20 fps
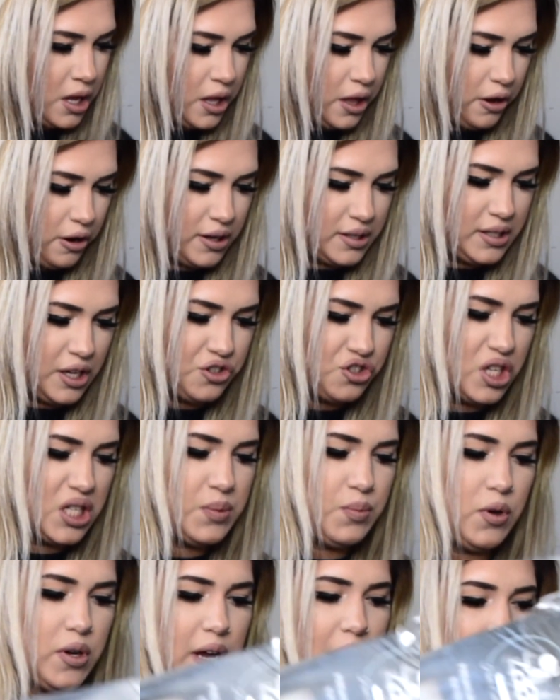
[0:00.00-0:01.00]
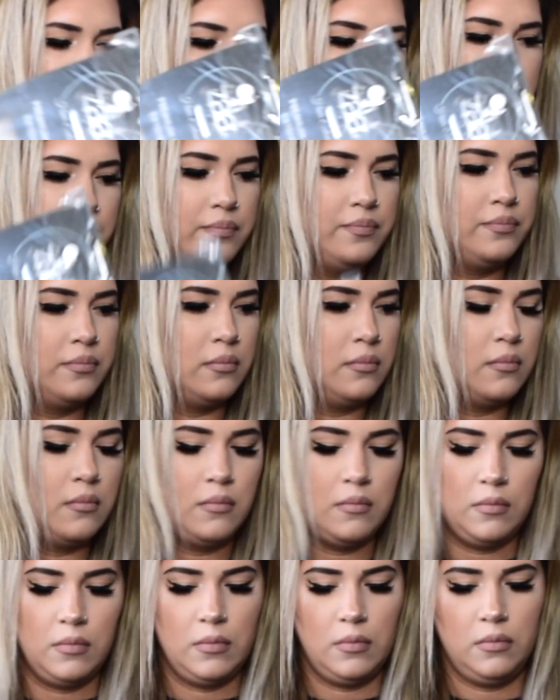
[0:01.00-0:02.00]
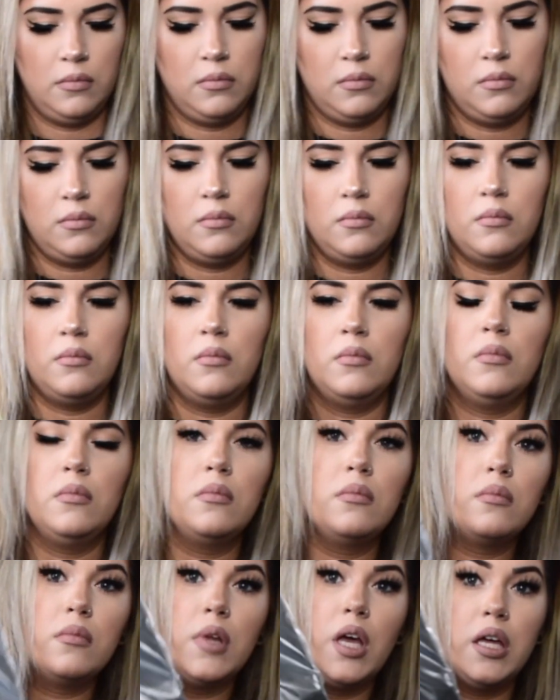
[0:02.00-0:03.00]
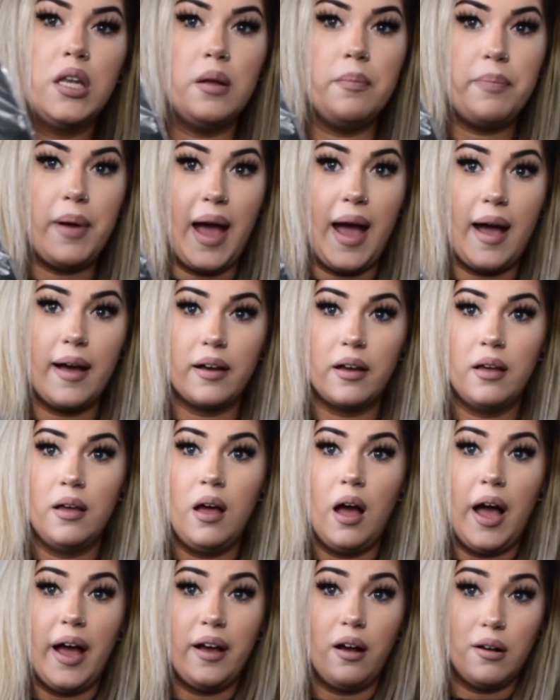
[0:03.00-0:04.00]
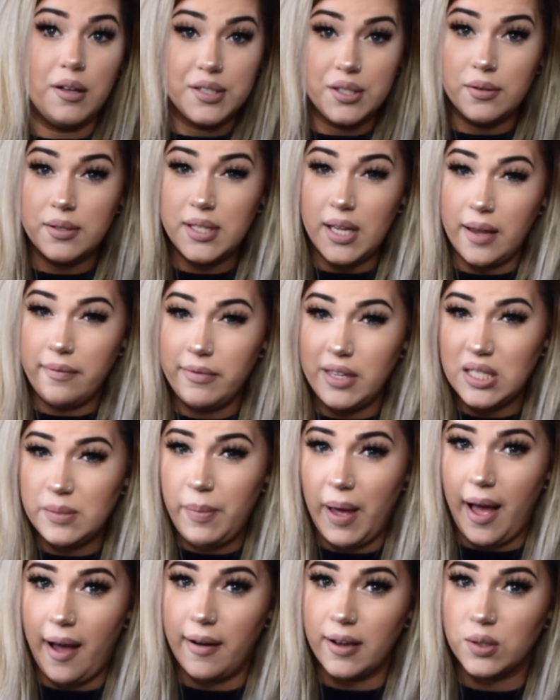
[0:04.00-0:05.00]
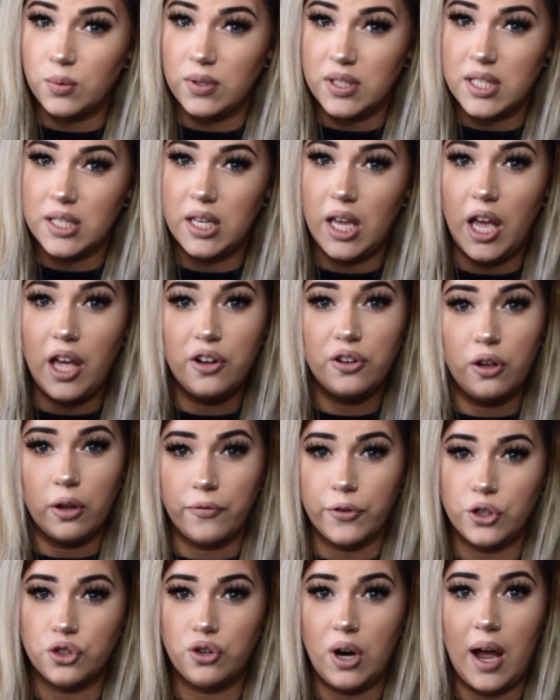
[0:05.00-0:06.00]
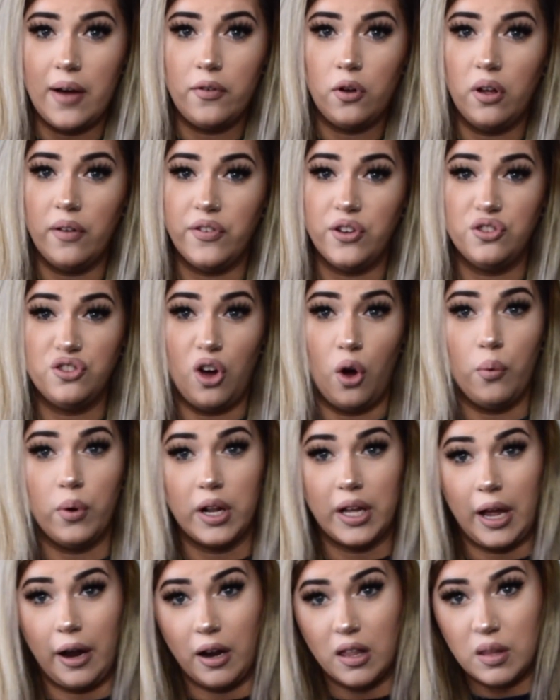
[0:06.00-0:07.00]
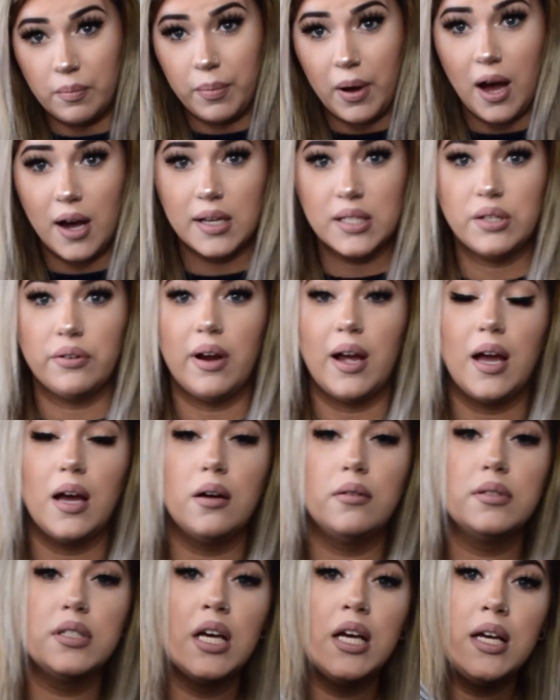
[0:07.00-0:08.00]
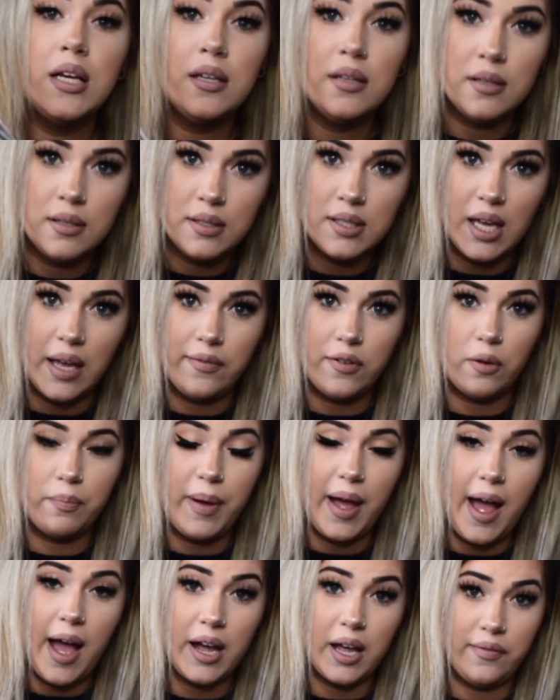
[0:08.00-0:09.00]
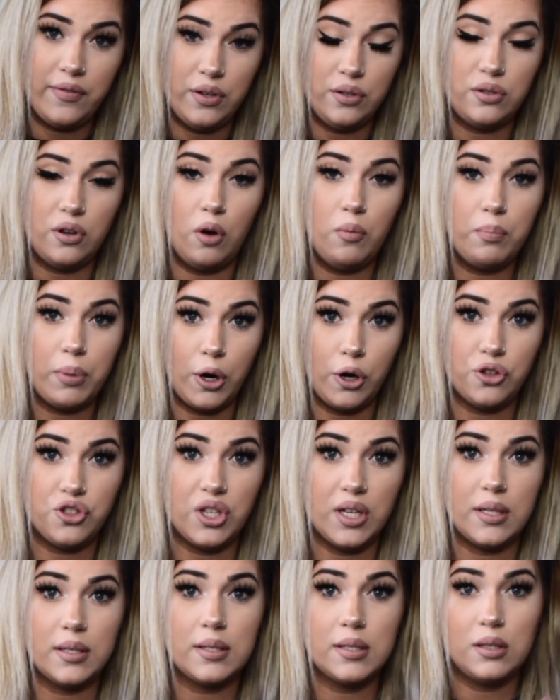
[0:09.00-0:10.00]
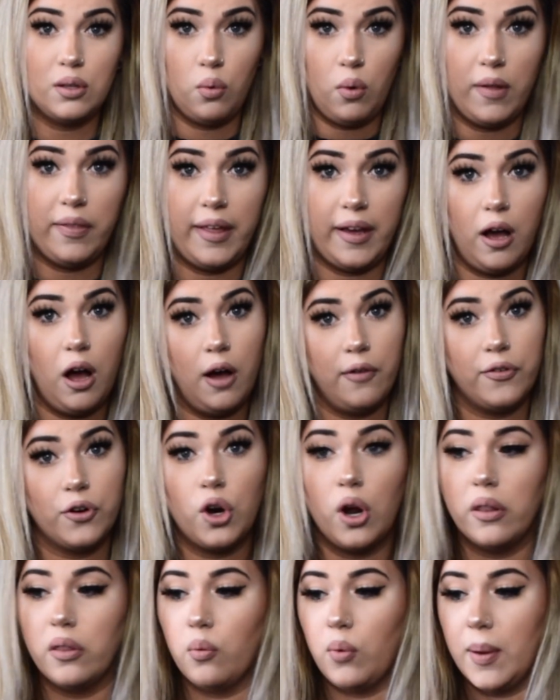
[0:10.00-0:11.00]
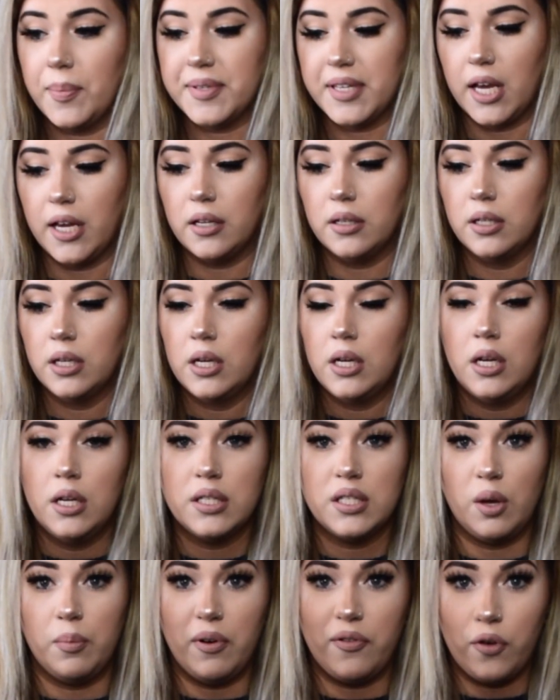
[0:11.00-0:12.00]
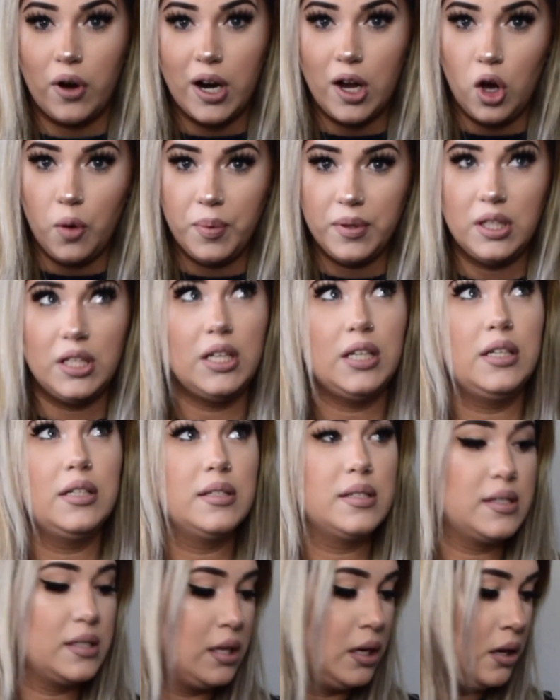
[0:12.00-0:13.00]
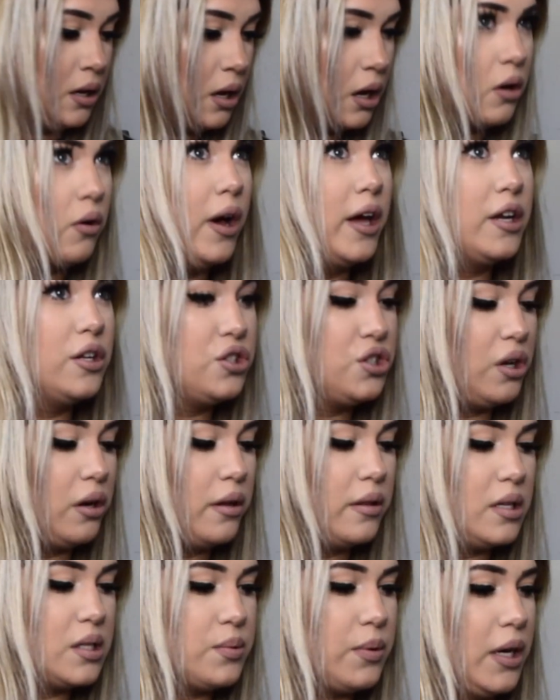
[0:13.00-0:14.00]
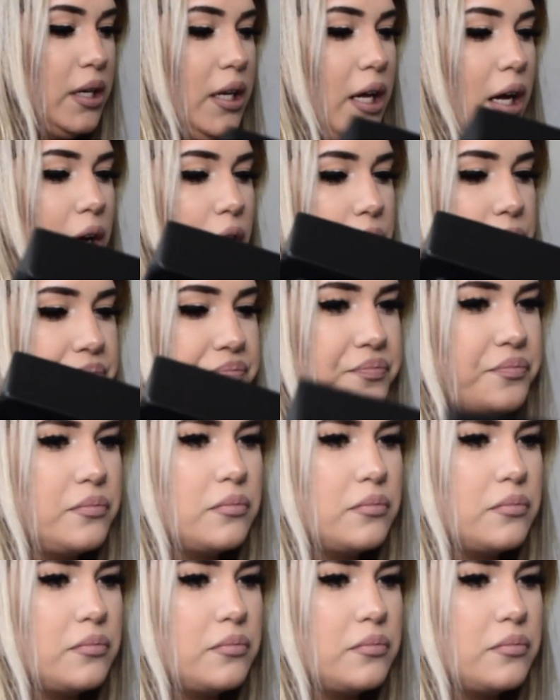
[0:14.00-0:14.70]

Your extensions will come in a bag. I also save these bags. Once again, good for travel if you don't want to carry the box around. Save your bag if you don't purchase the one they offer on the website. So before I open these, I'll go ahead and show you this right now.